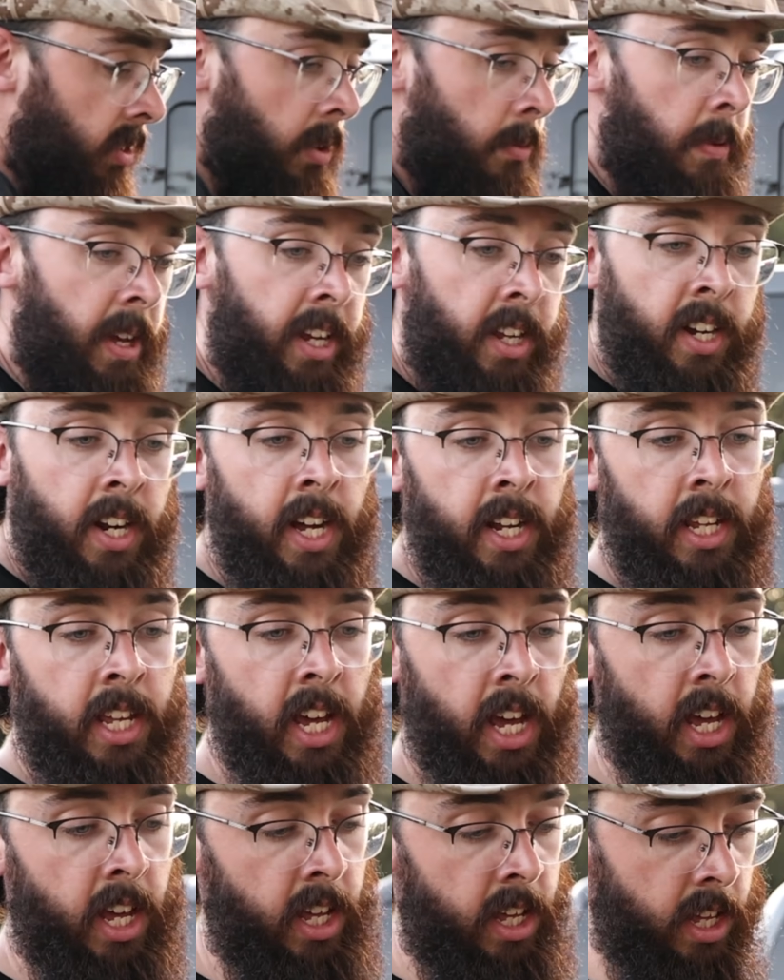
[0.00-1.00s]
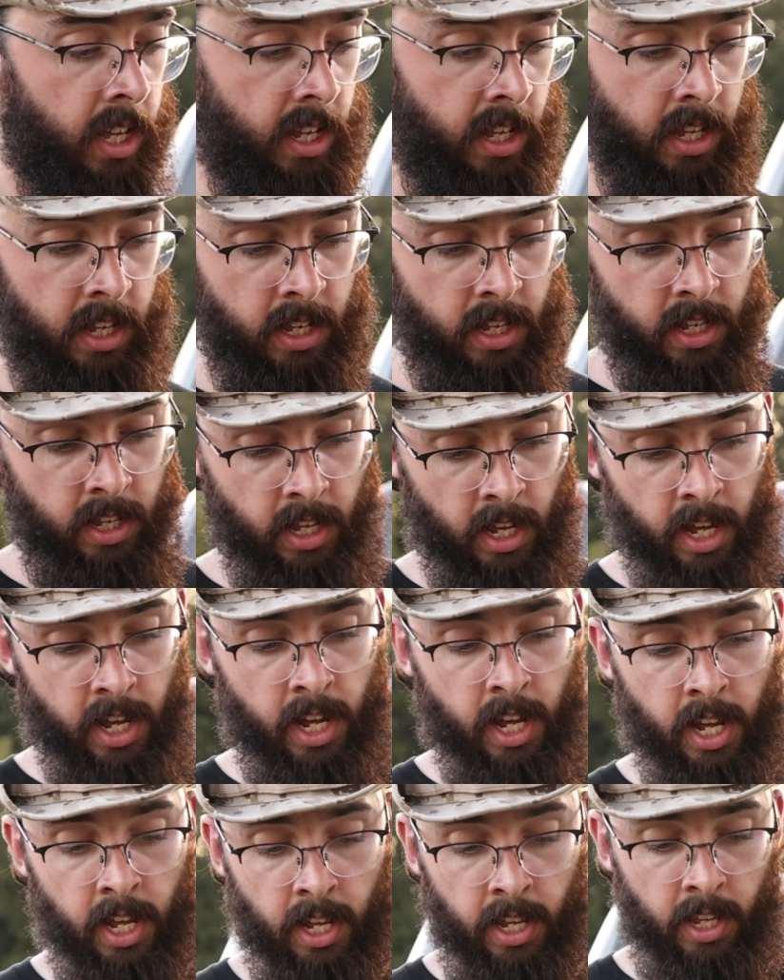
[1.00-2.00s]
Omega 9K,
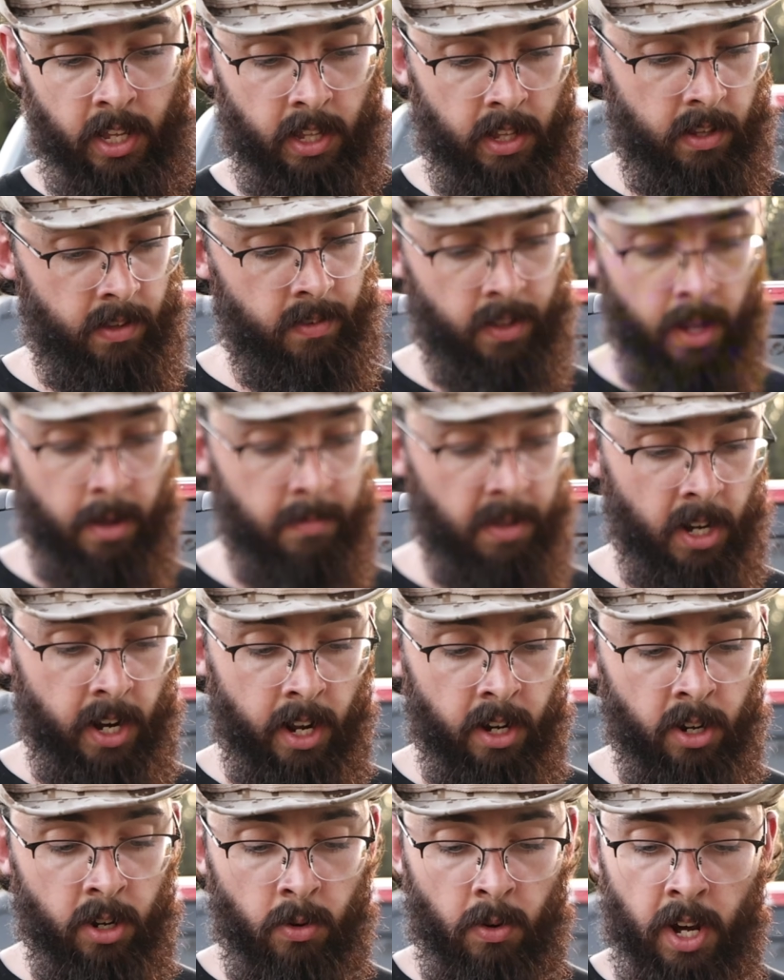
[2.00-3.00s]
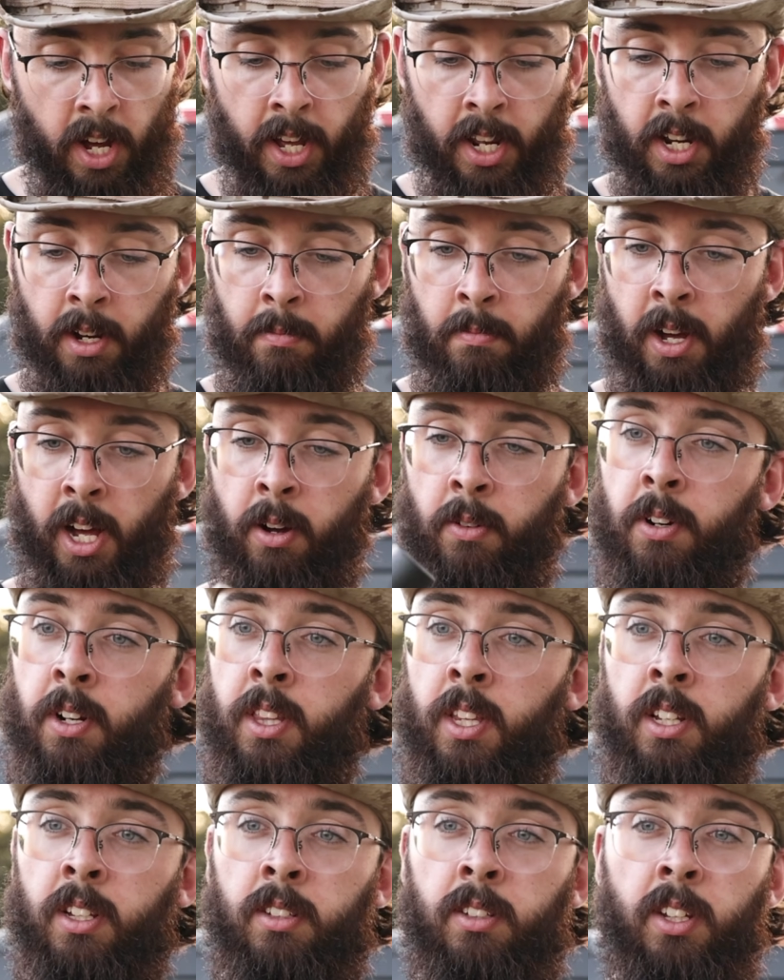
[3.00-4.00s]
I mean, I don't know why I didn't buy one
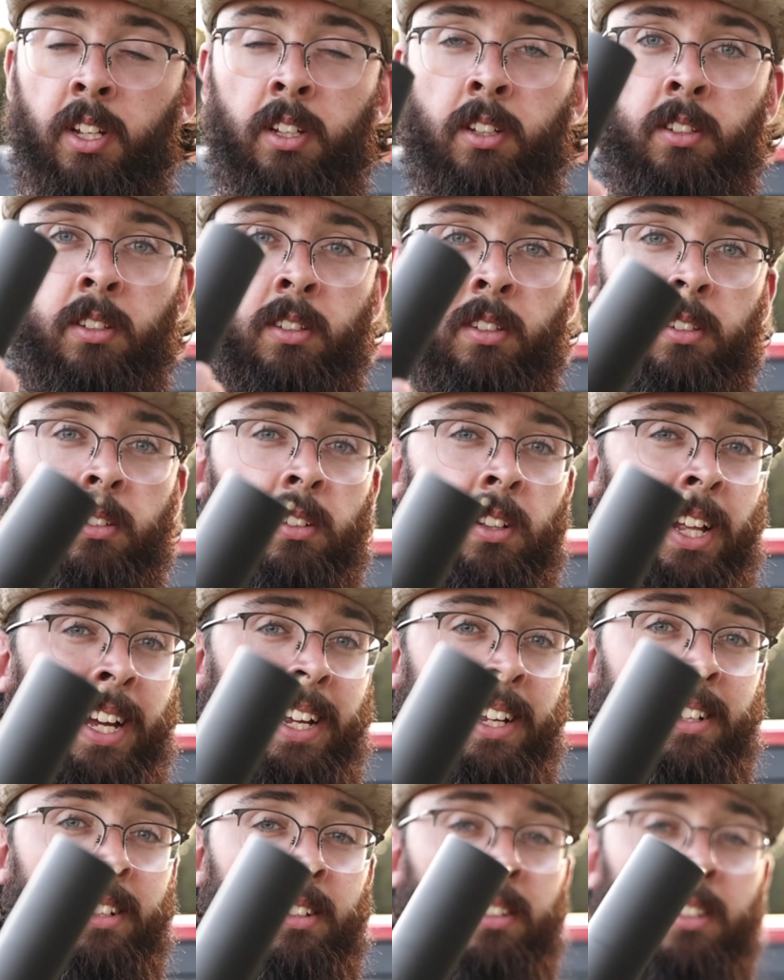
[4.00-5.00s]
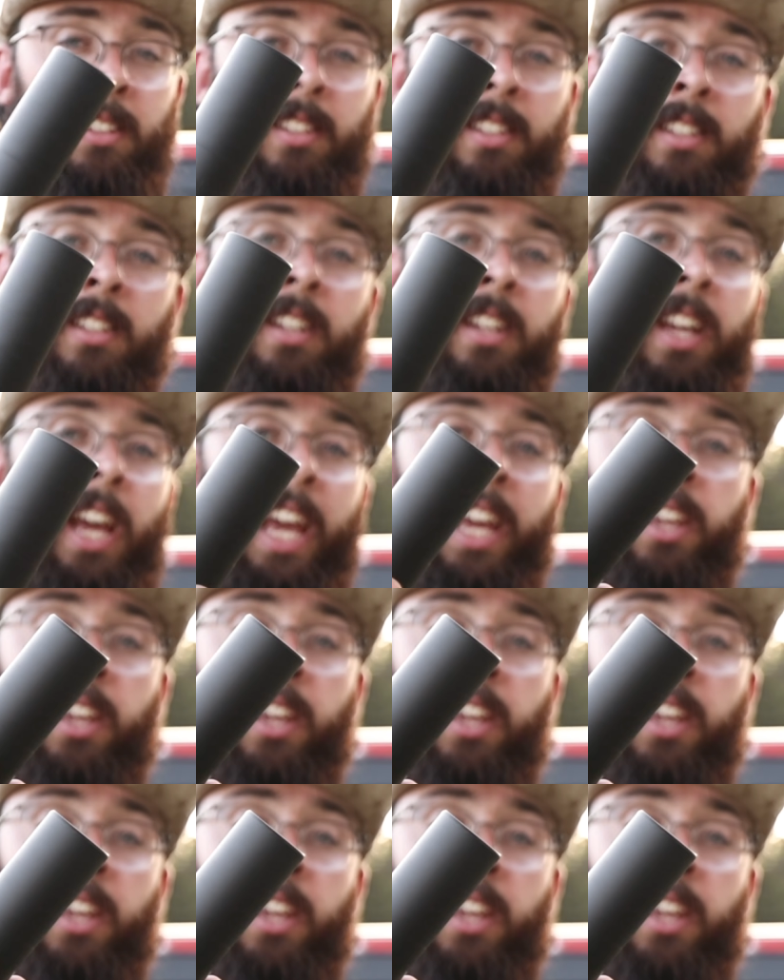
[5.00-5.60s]
of these things like 8